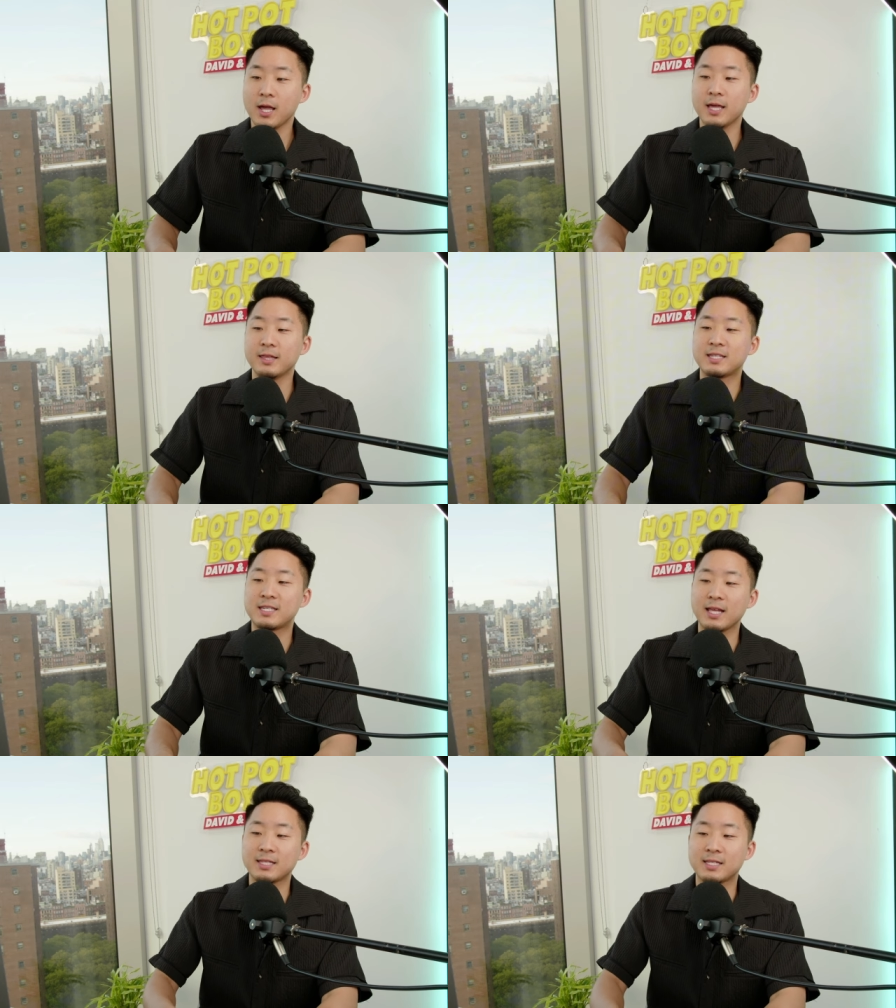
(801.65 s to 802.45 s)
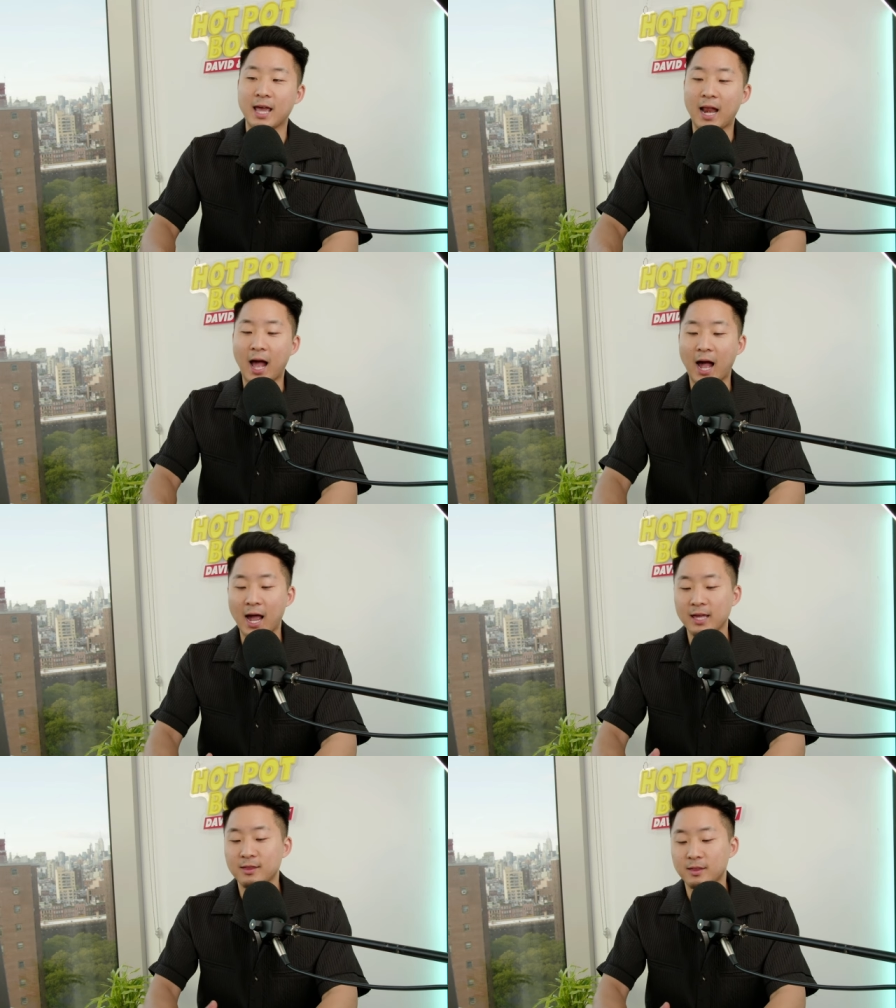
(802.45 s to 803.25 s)
in the sense that
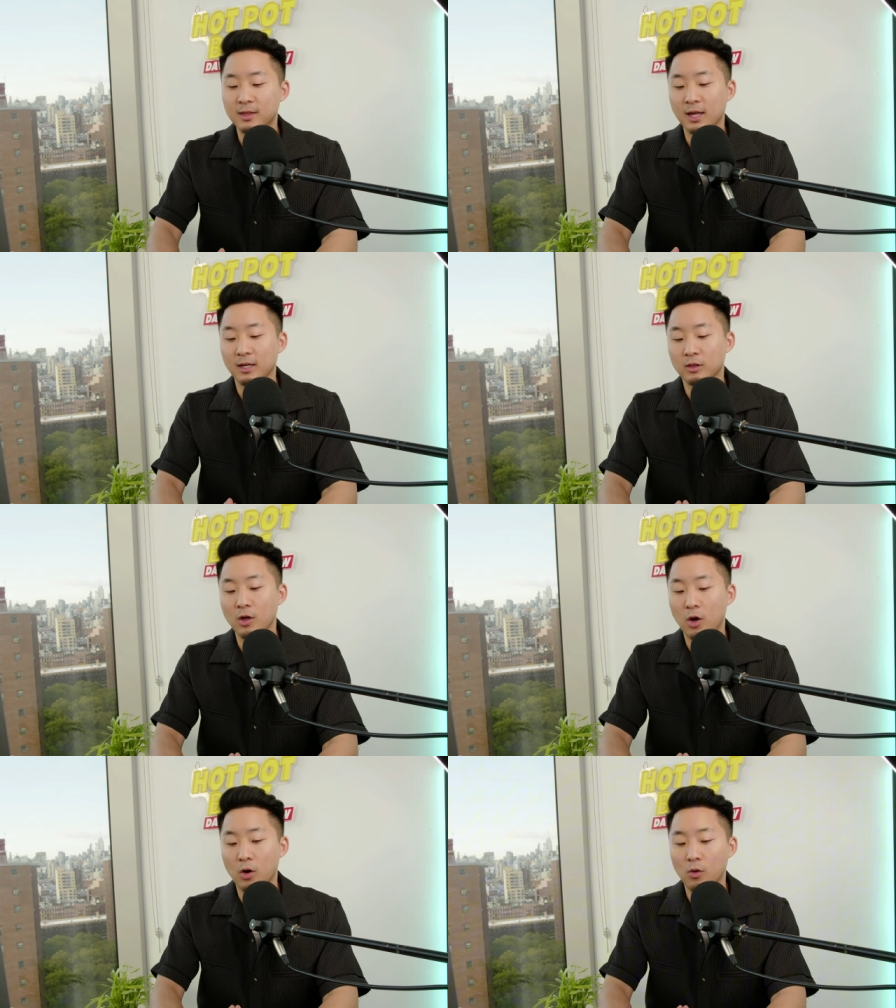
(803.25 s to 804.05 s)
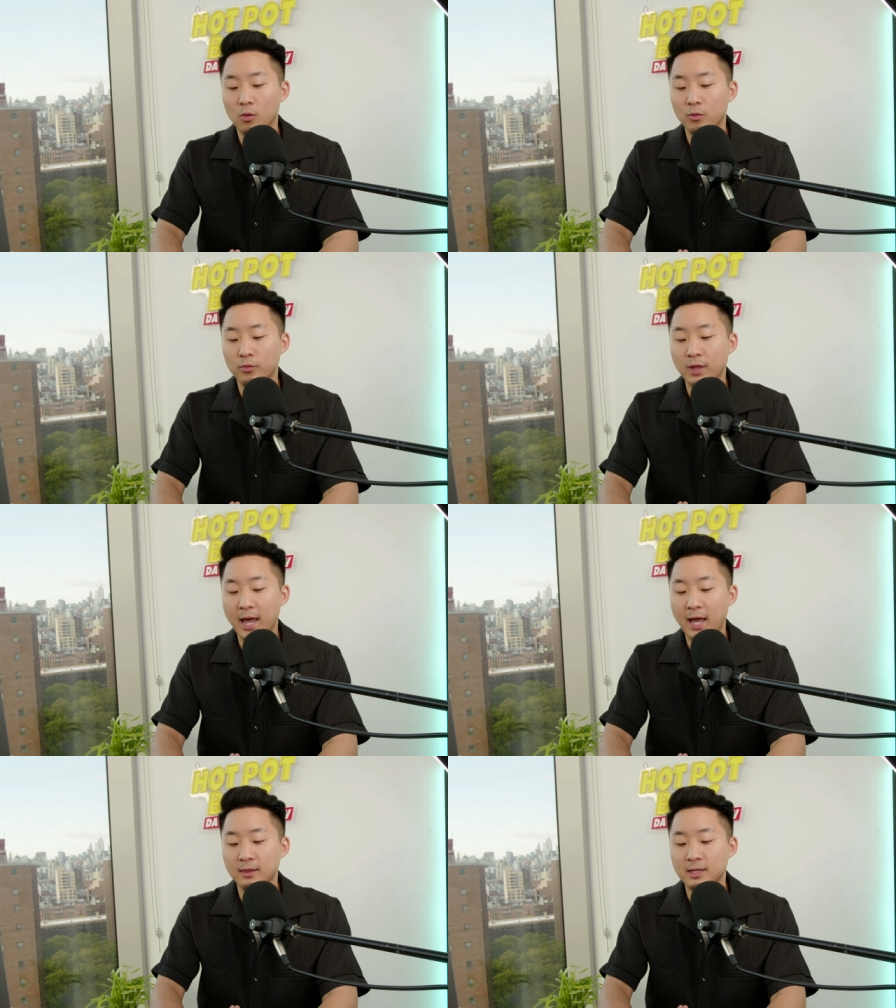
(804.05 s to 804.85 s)
I think, though,
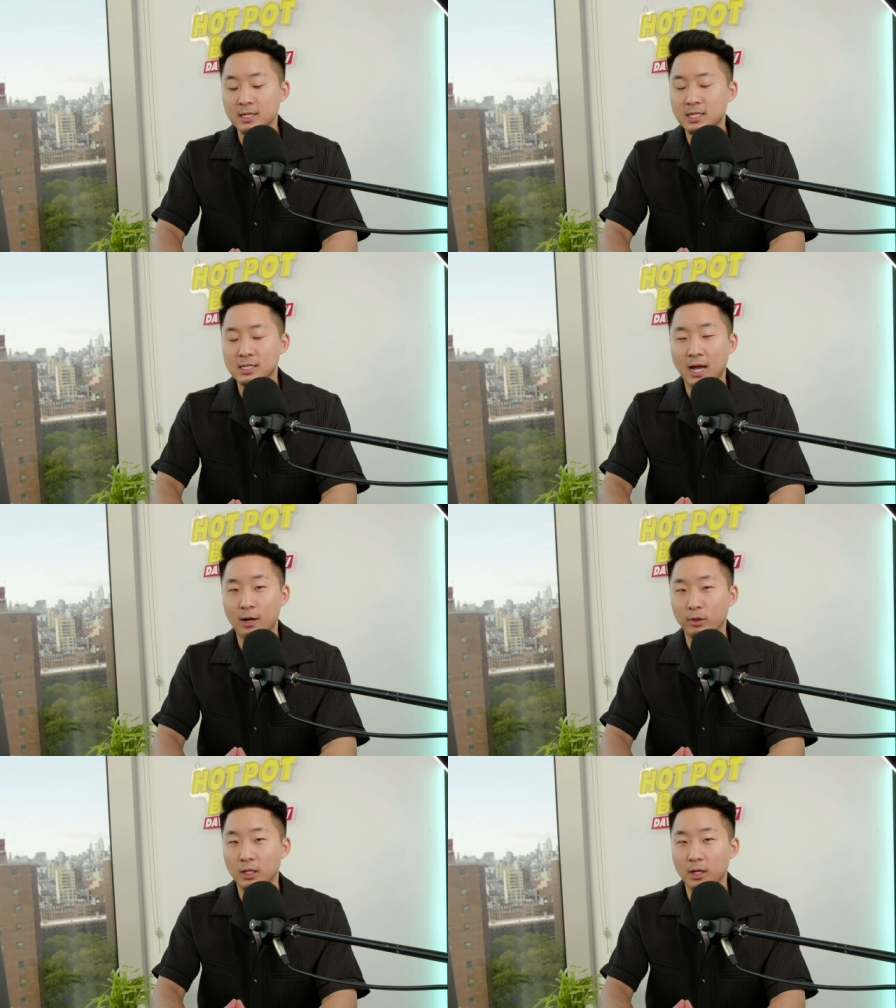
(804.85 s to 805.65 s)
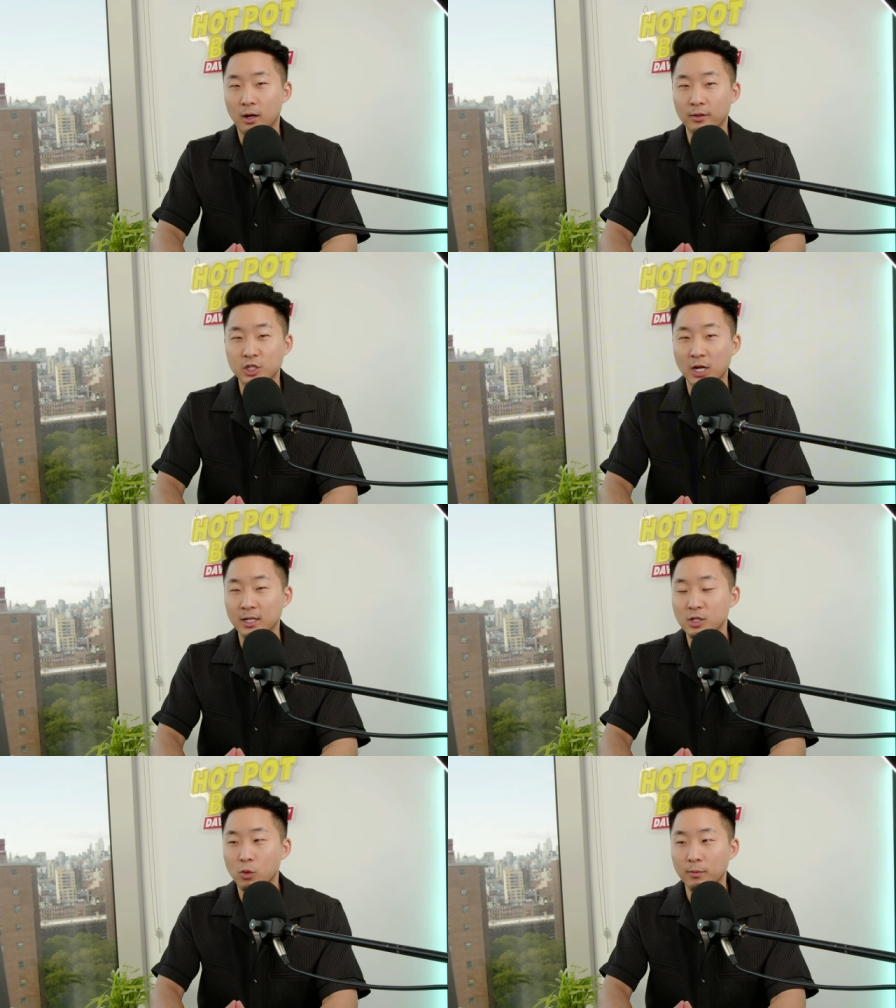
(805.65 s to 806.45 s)
that this is not really on the
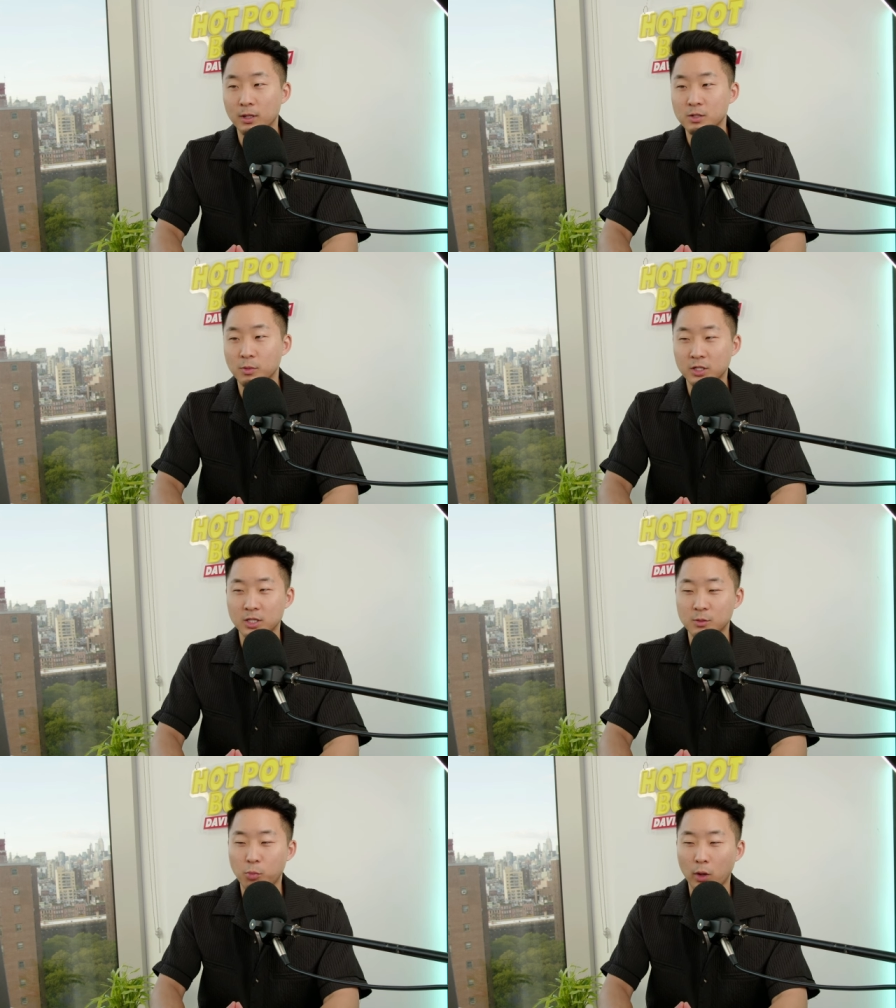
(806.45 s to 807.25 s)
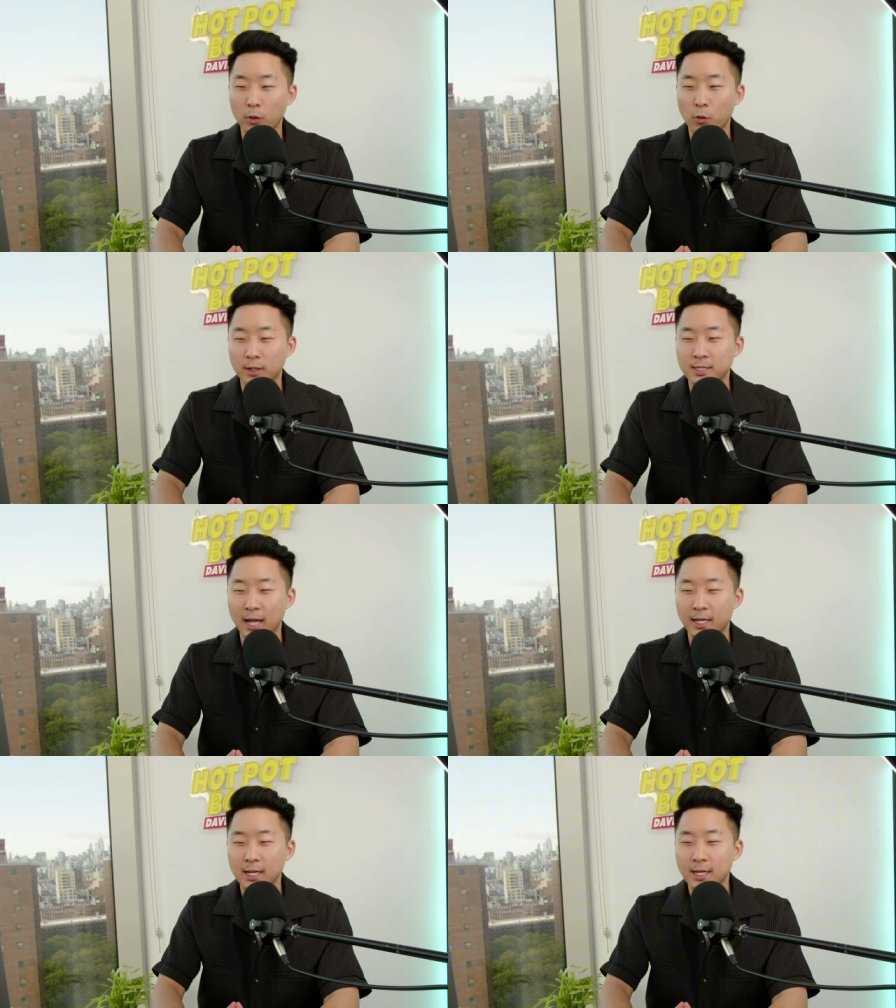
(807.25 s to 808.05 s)
Chinese women as much at this point, where it's
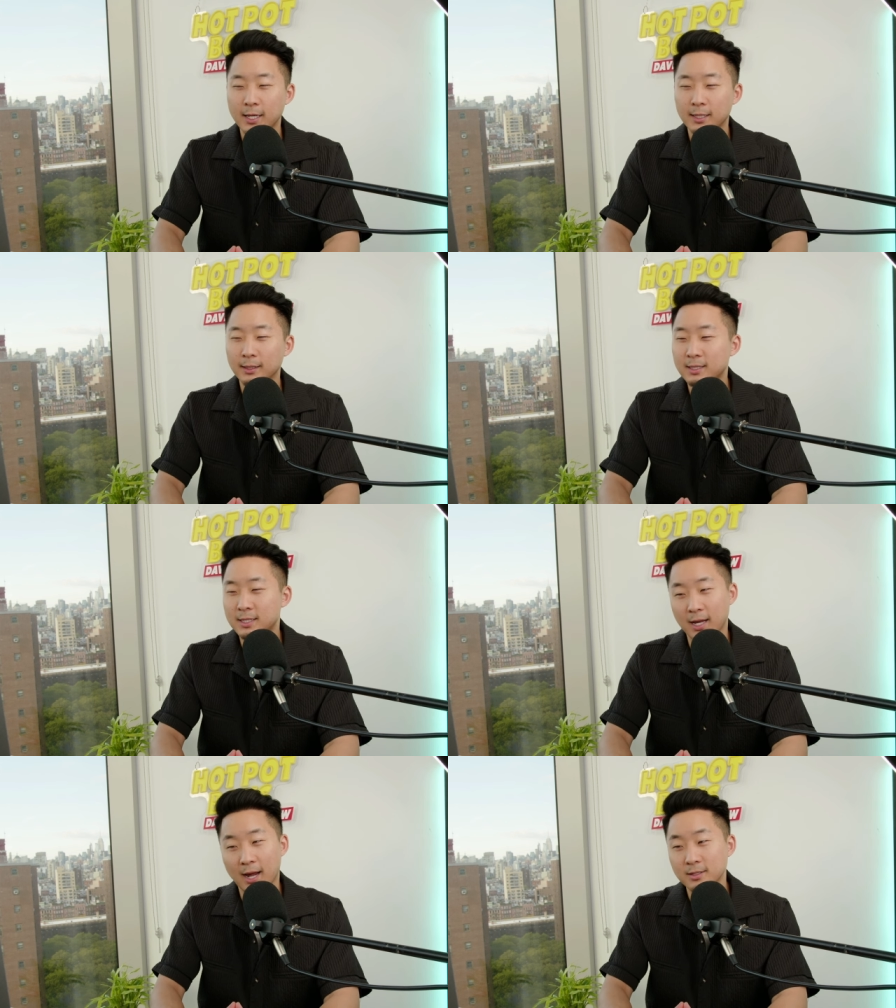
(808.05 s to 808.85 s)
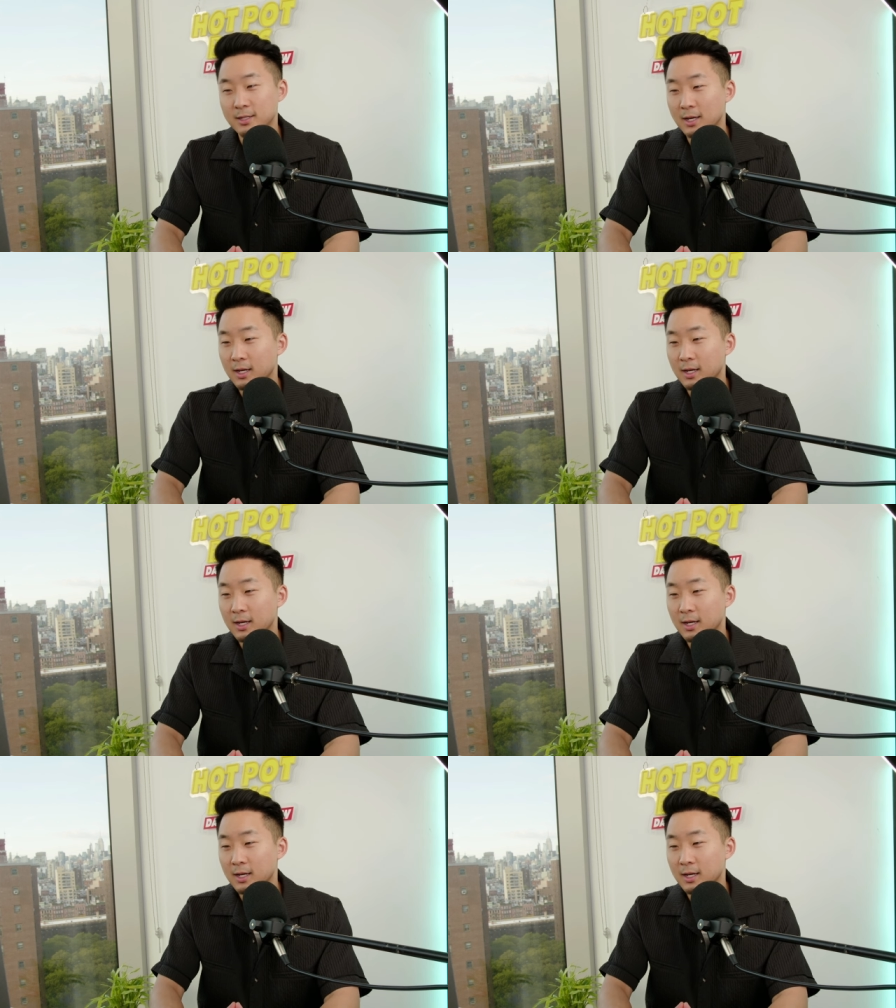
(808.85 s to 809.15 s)
like, listen, guys,